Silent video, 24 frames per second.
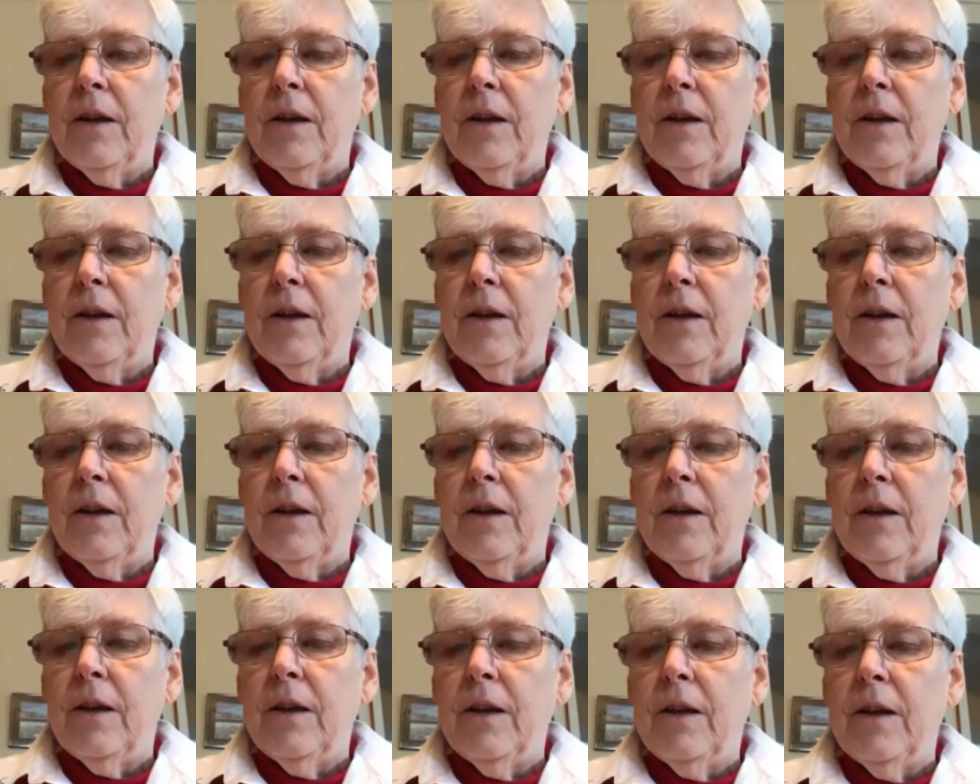That
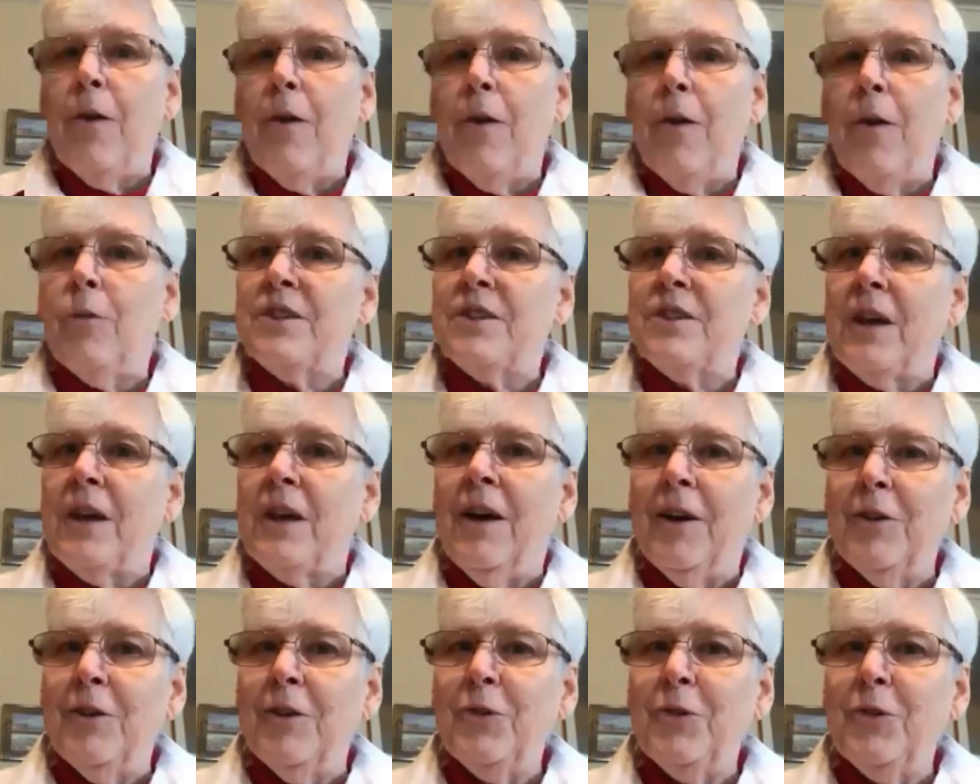was
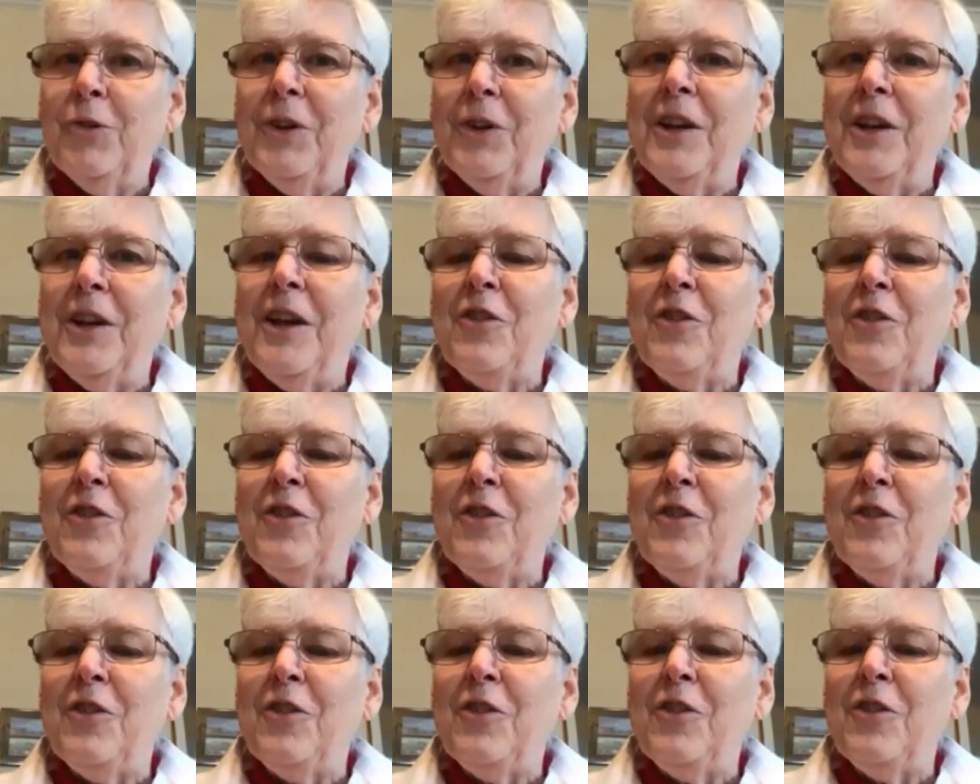132
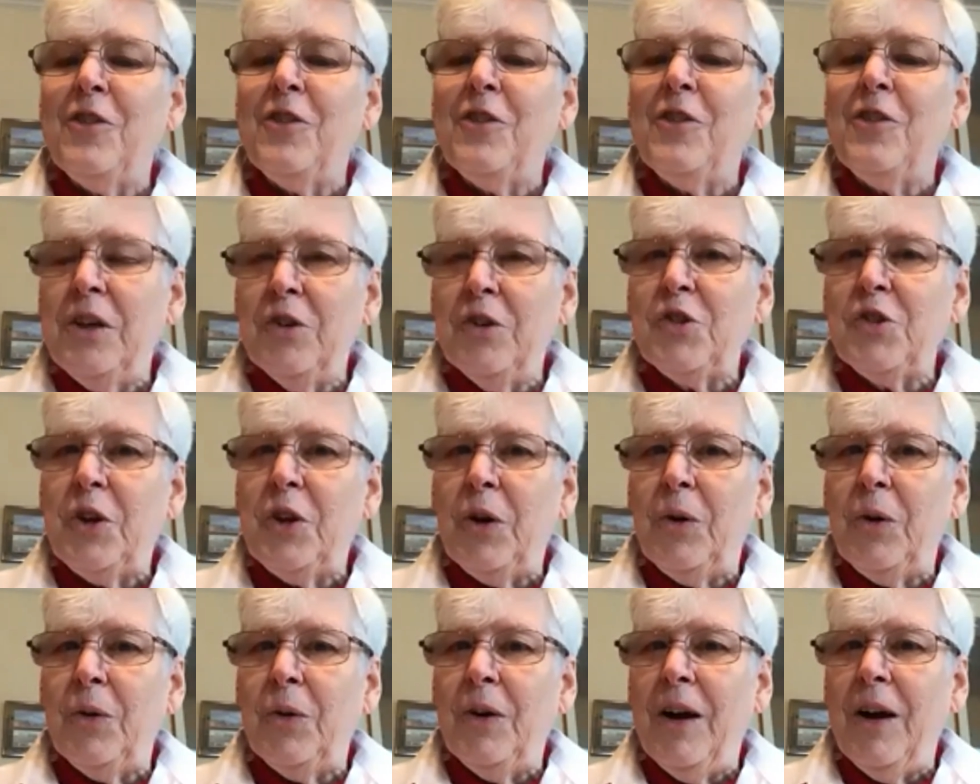years
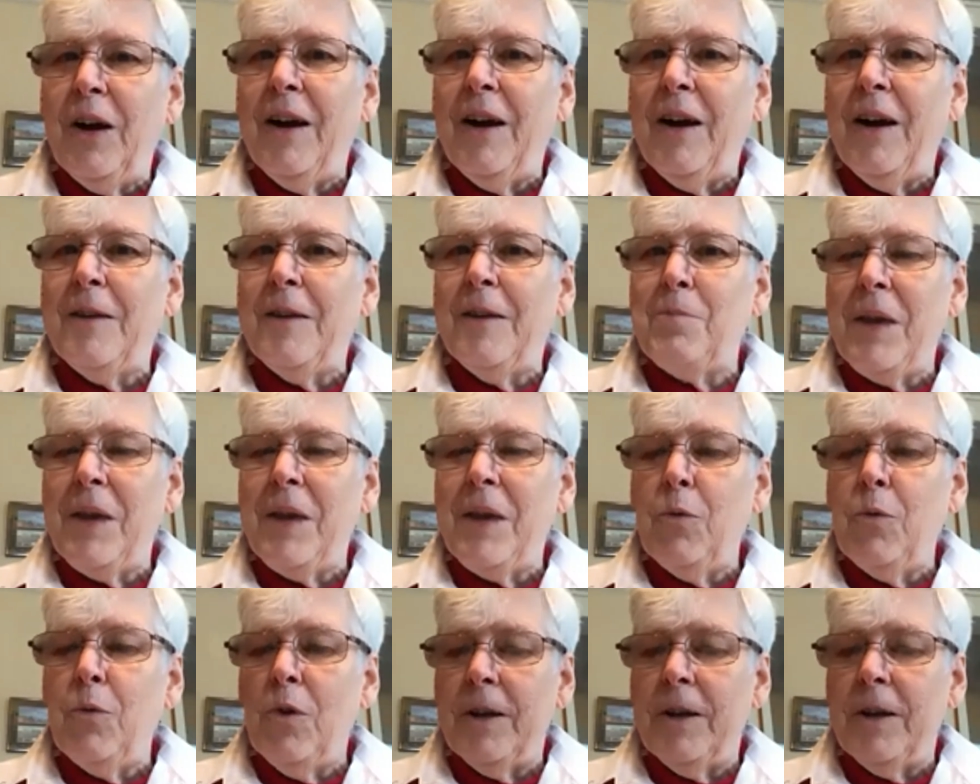ago on May
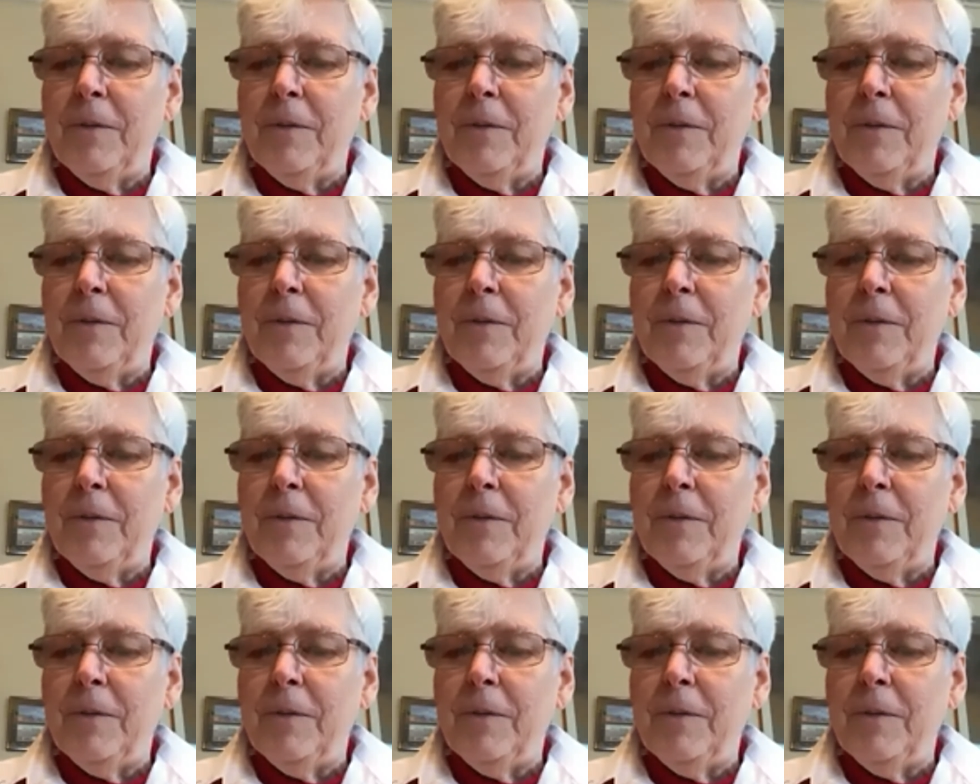1.